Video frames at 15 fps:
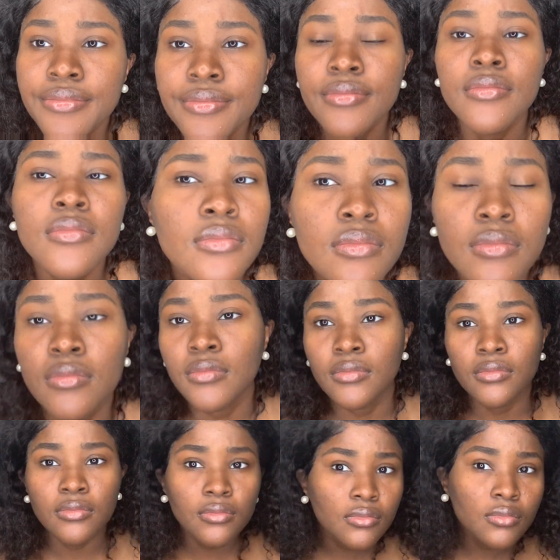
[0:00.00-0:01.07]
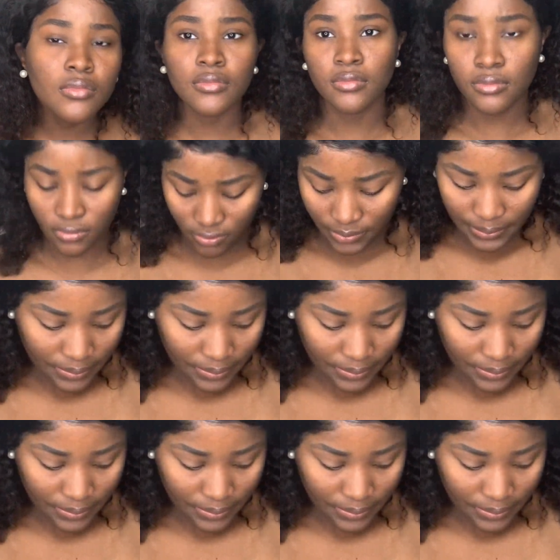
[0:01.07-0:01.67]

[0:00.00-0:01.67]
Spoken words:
They look good.